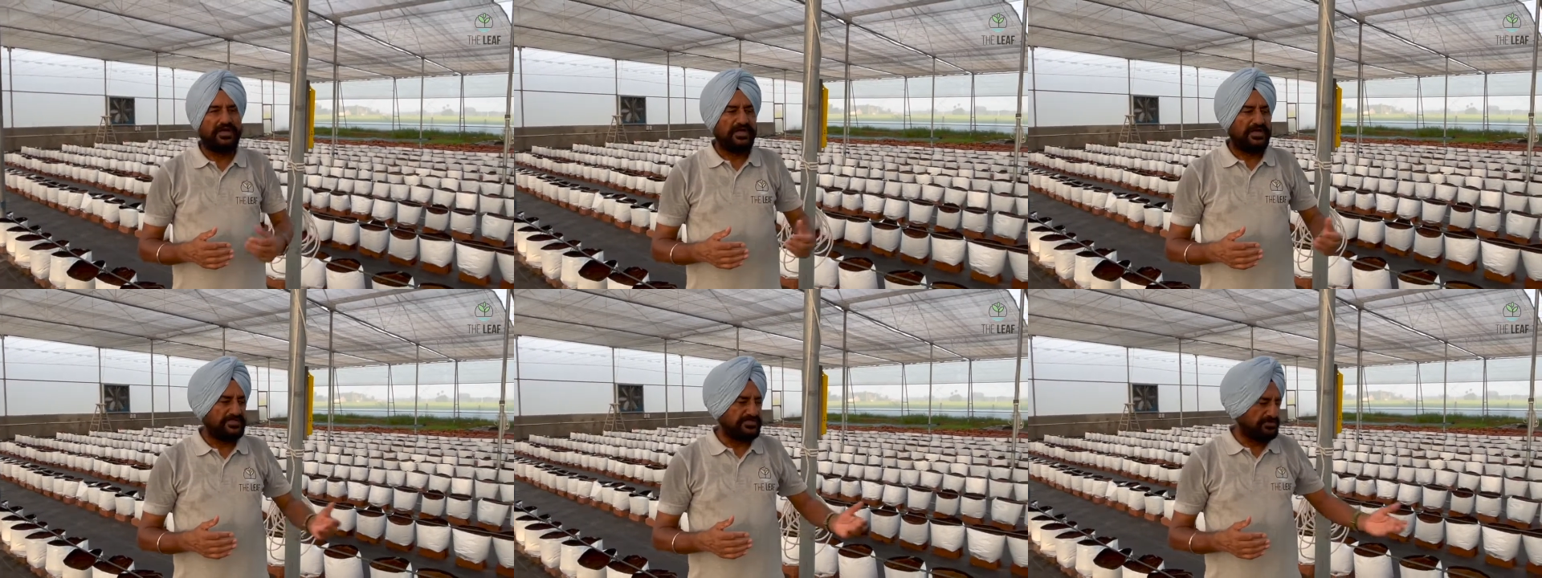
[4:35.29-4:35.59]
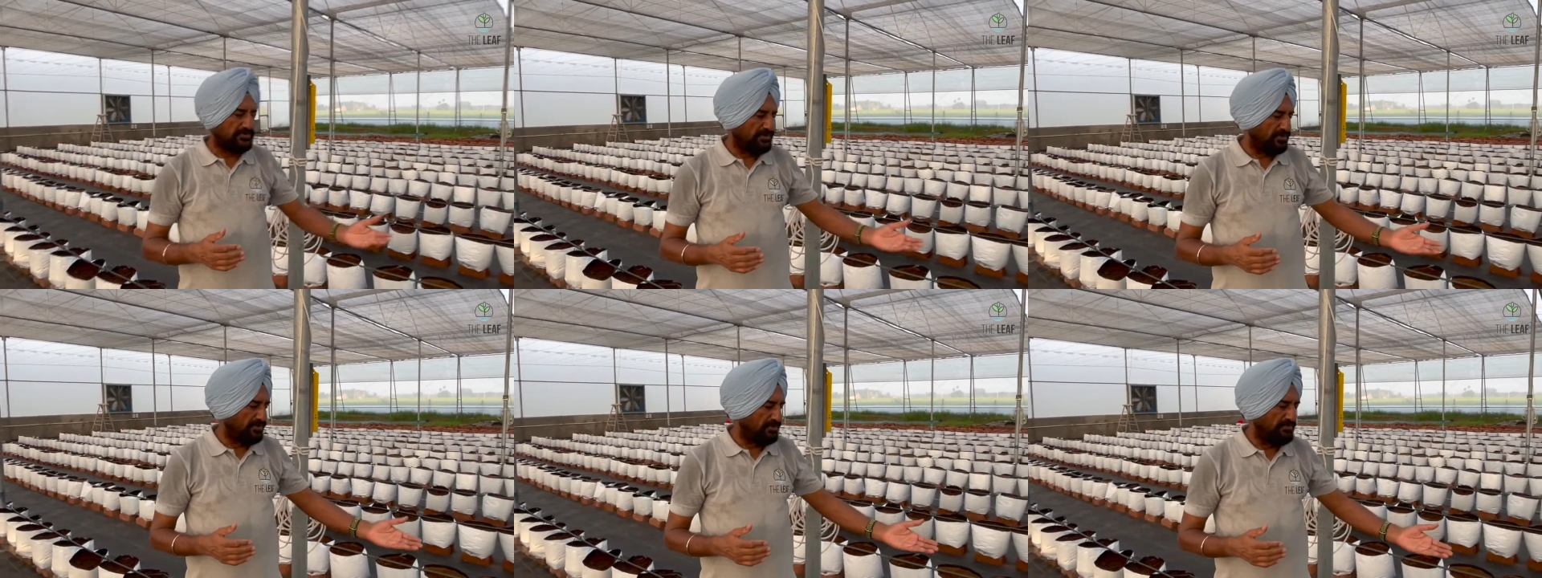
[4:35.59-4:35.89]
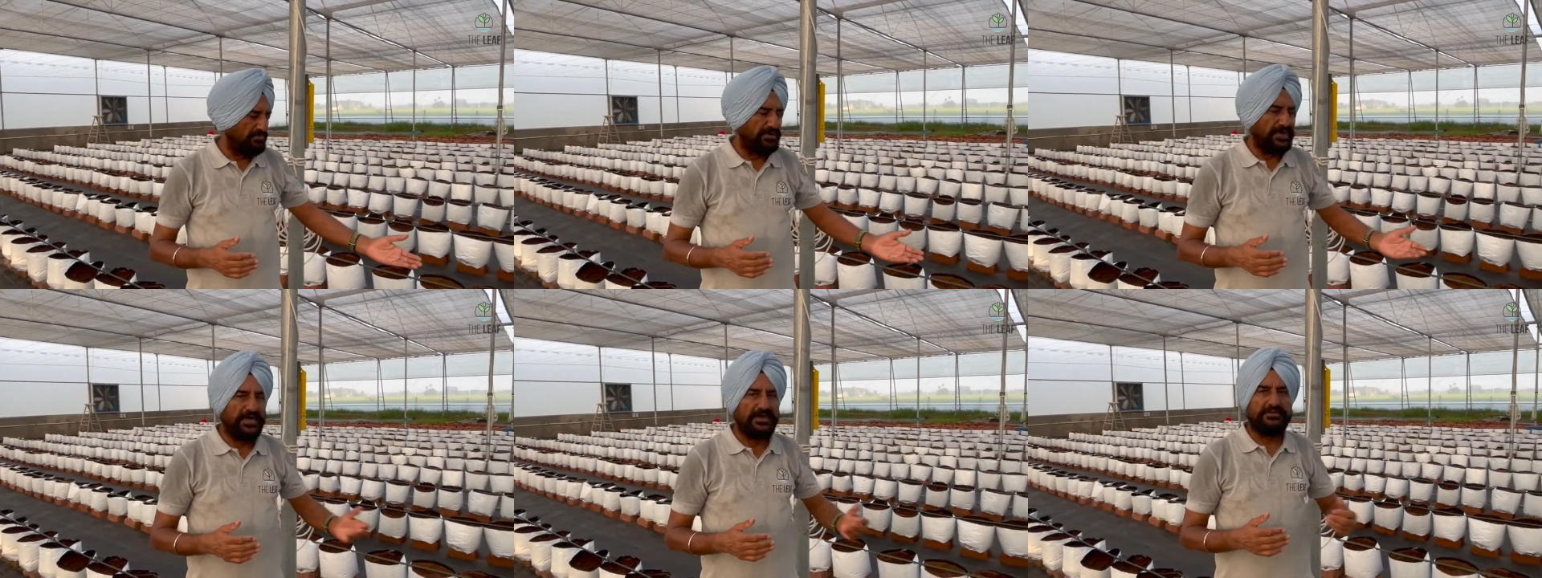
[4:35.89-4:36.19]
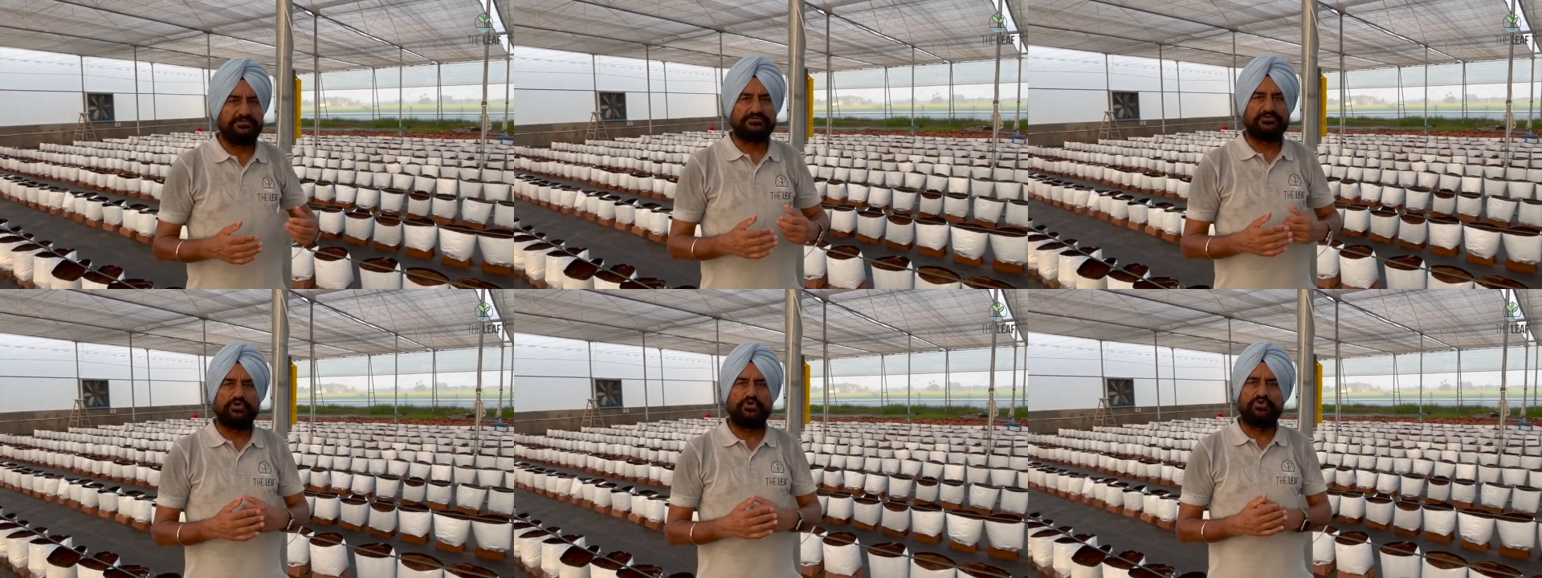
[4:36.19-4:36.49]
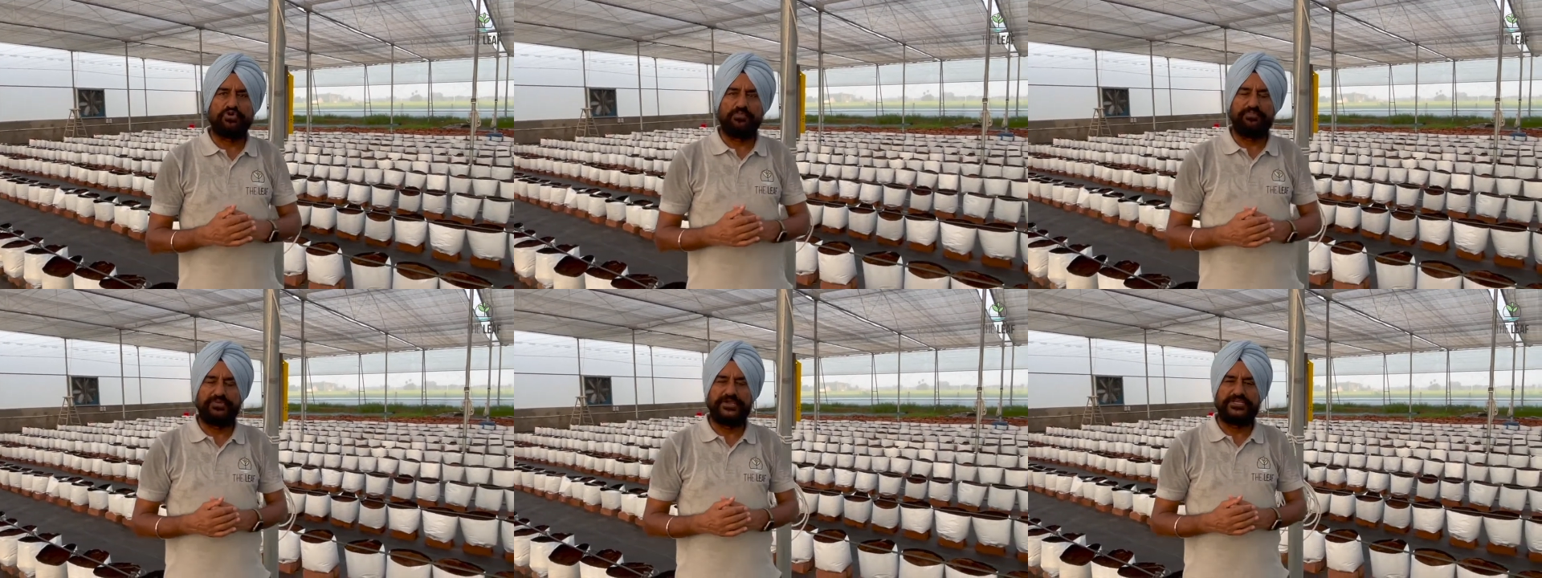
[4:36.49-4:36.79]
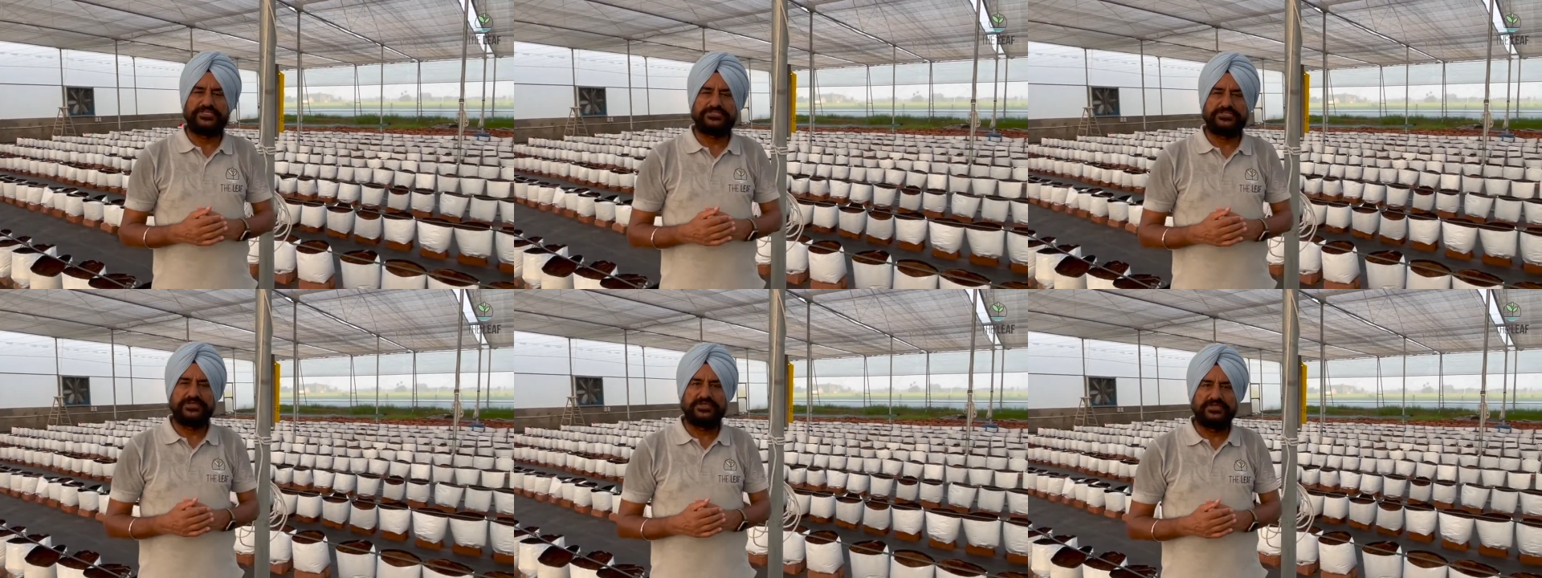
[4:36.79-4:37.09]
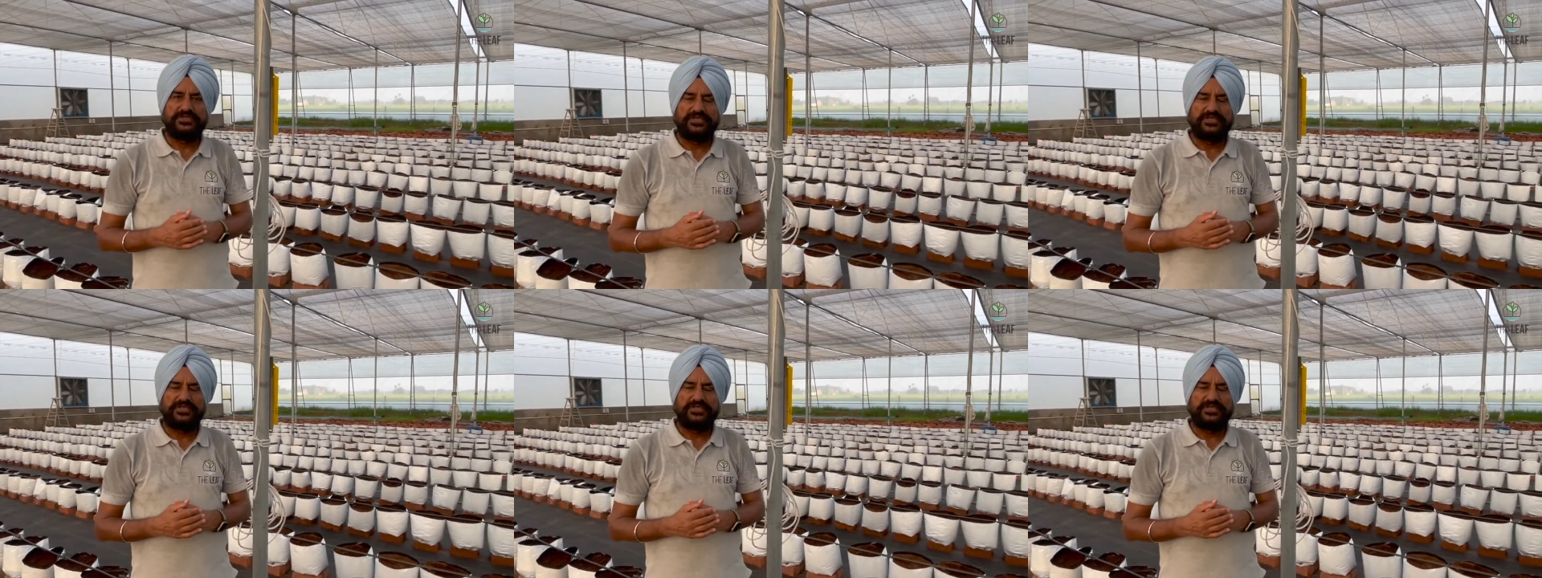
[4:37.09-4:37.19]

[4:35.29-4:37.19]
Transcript: cocoa peat.